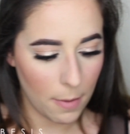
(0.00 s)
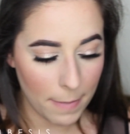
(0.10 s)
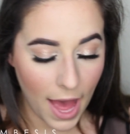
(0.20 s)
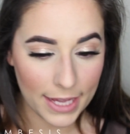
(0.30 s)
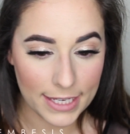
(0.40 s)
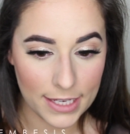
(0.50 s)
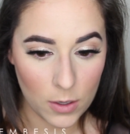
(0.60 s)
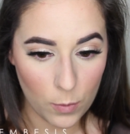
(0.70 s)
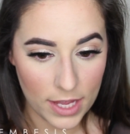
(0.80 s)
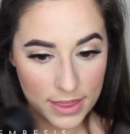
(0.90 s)
go back
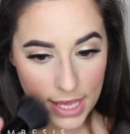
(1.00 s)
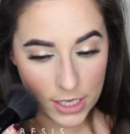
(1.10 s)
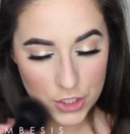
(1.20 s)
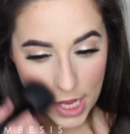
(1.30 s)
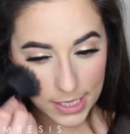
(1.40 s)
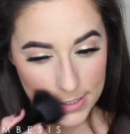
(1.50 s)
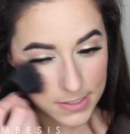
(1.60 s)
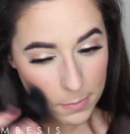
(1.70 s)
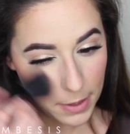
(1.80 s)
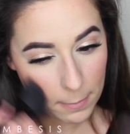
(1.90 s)
in with a giant
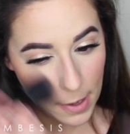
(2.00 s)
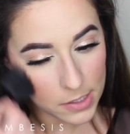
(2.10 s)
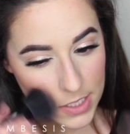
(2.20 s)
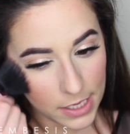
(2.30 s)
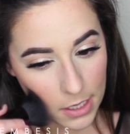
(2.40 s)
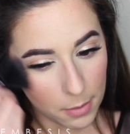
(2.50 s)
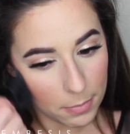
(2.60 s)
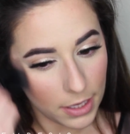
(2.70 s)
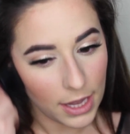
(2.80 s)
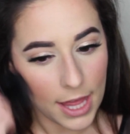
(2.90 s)
stippling brush and
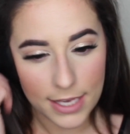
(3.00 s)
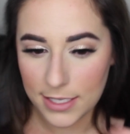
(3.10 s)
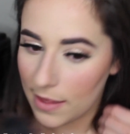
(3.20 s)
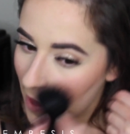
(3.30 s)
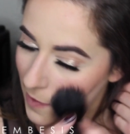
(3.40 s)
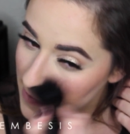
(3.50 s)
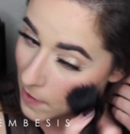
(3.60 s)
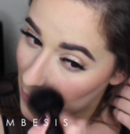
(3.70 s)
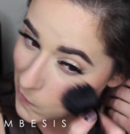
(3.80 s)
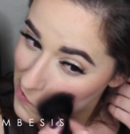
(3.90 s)
blend that
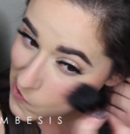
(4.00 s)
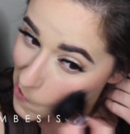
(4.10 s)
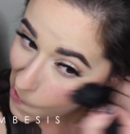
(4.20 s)
out.